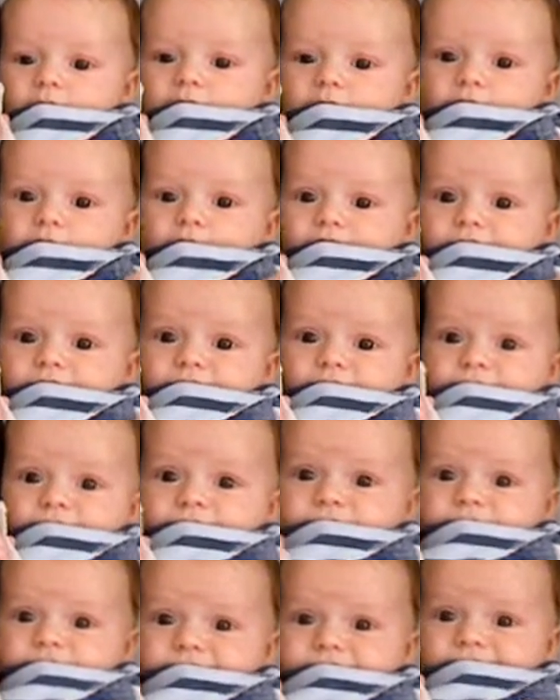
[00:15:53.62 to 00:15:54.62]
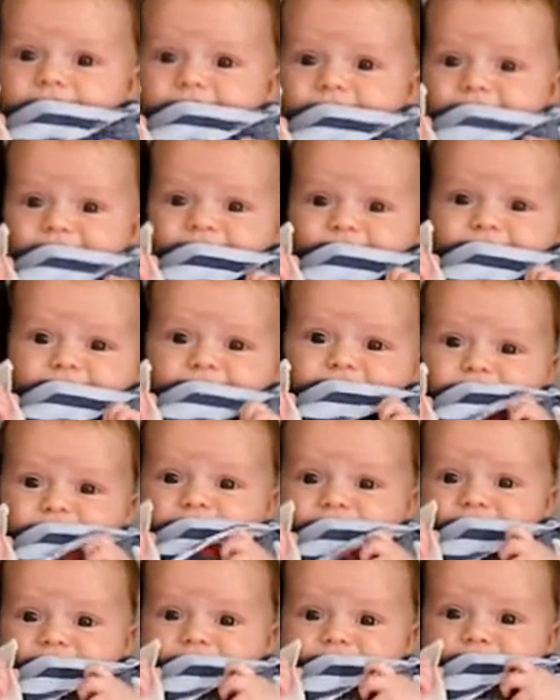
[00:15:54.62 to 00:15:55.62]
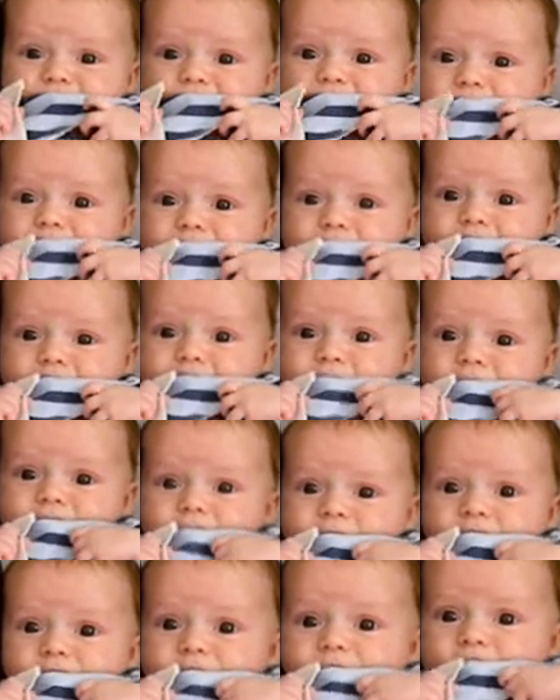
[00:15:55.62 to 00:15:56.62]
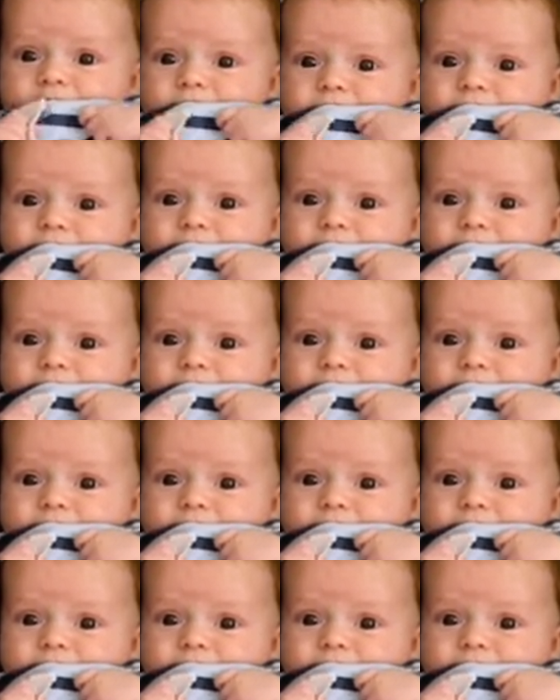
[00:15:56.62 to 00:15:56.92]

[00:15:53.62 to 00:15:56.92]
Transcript: So the next big item I wanted to show you is